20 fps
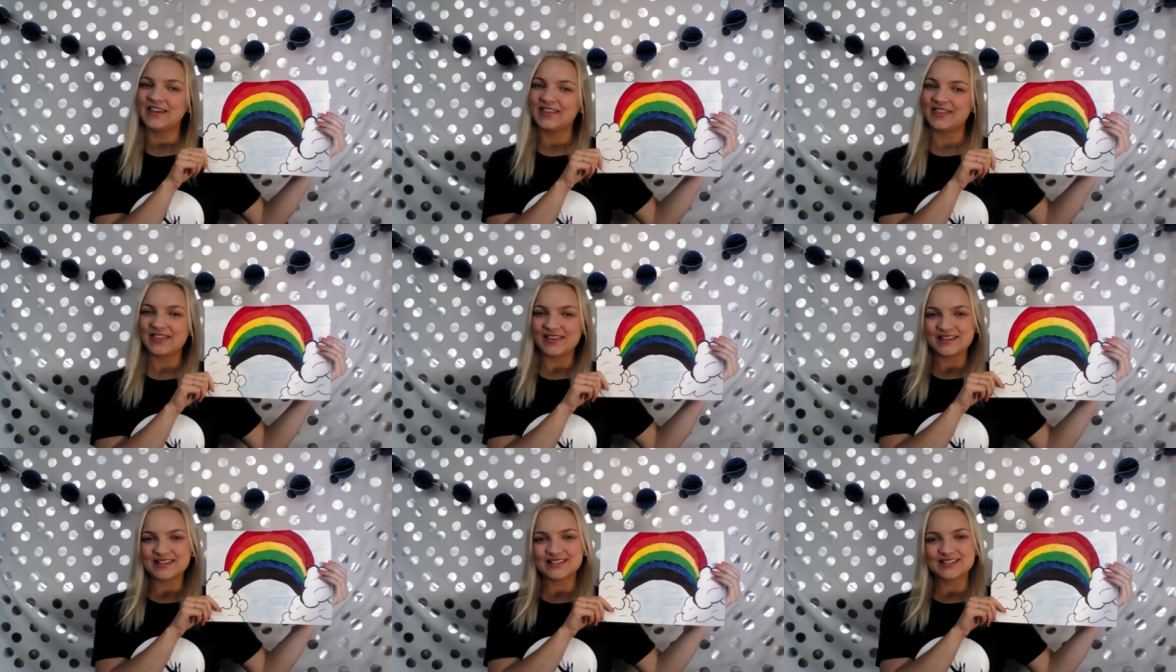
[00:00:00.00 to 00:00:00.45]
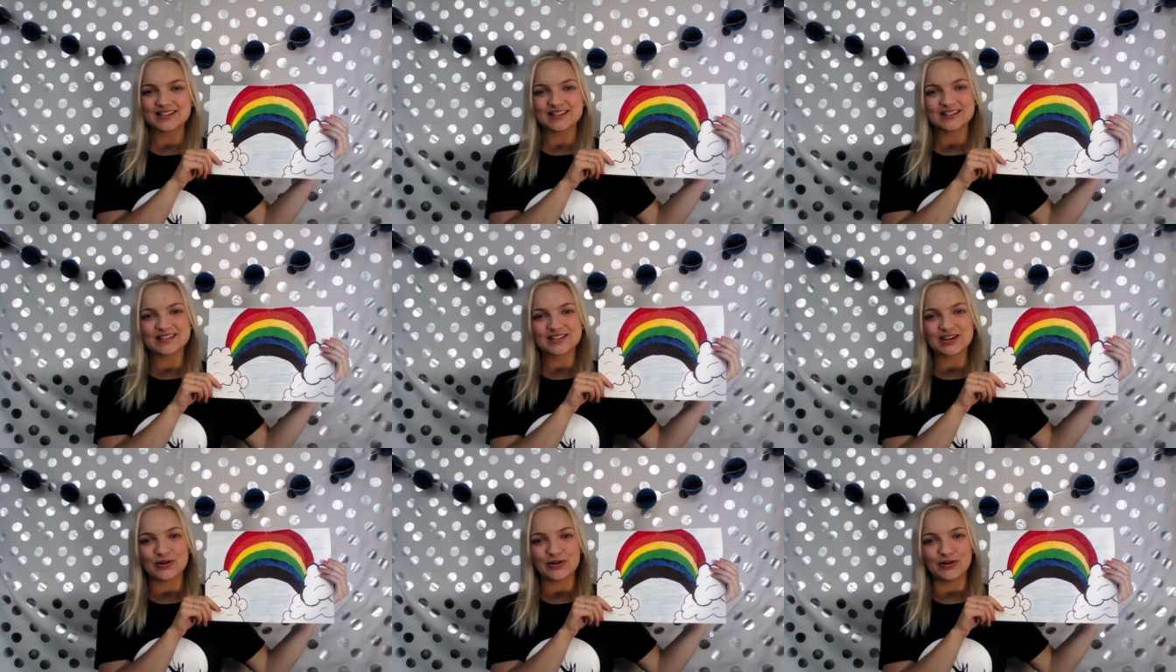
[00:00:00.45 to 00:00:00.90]
This
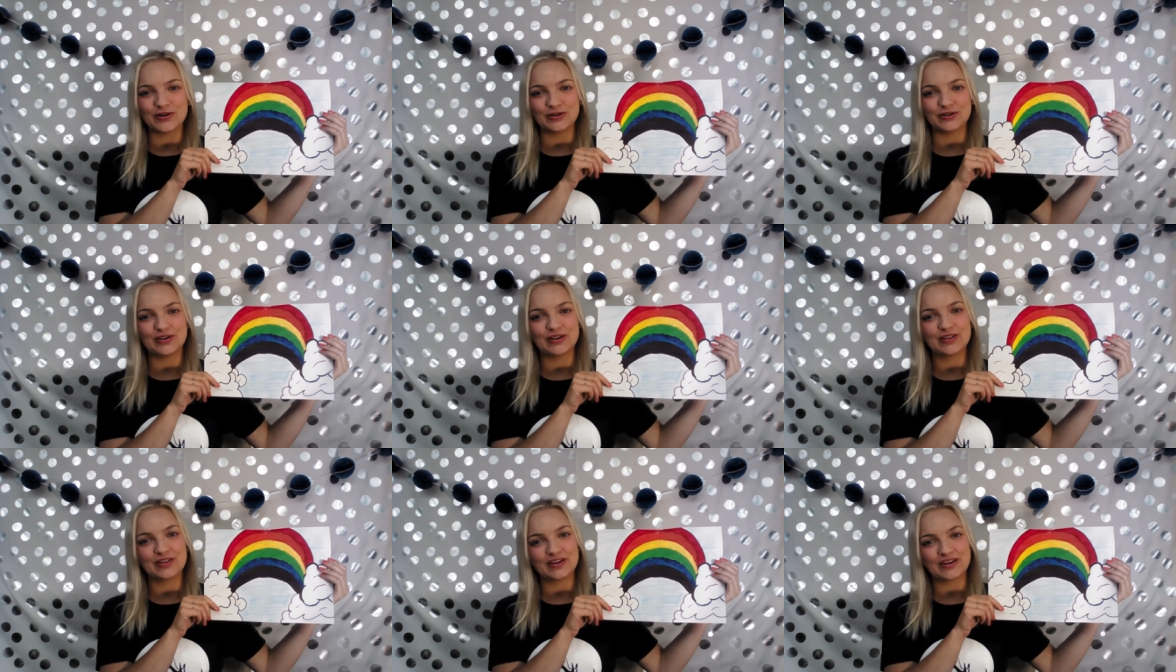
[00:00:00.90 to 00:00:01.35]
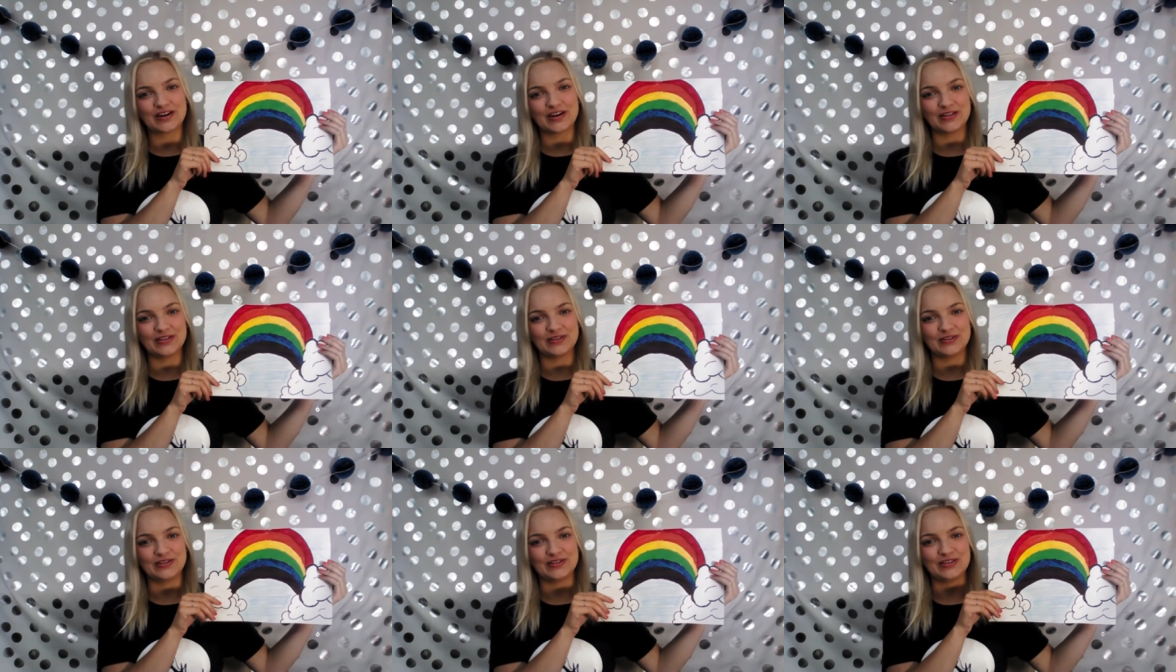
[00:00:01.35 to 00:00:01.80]
is called the
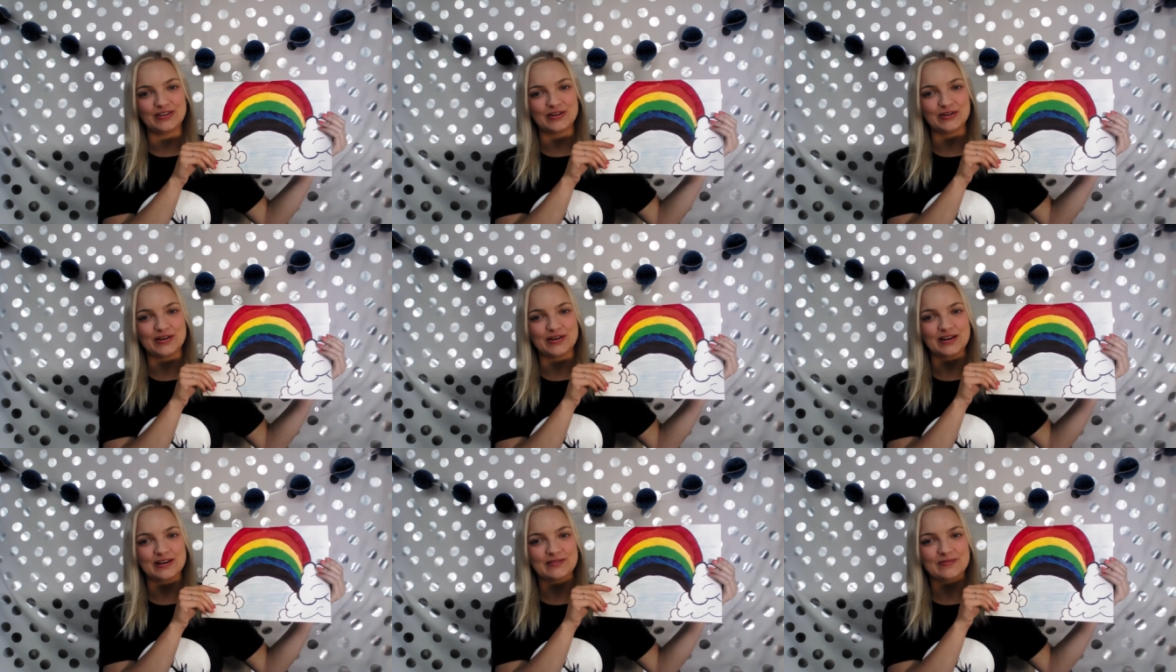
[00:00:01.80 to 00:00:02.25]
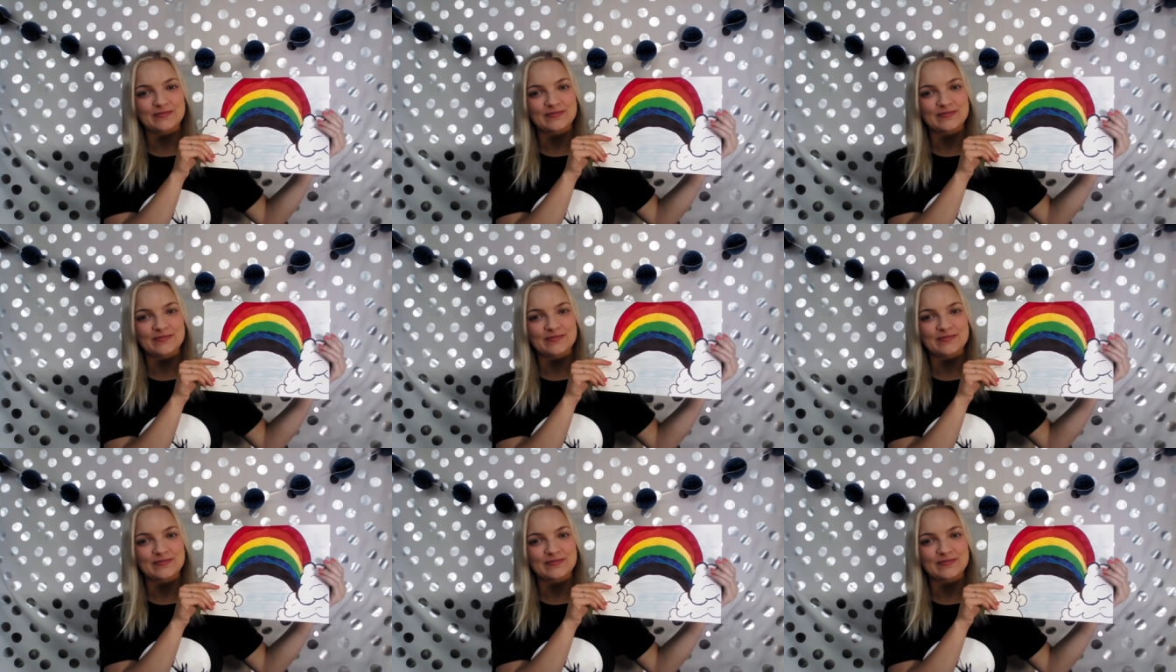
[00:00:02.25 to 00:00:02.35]
color theory.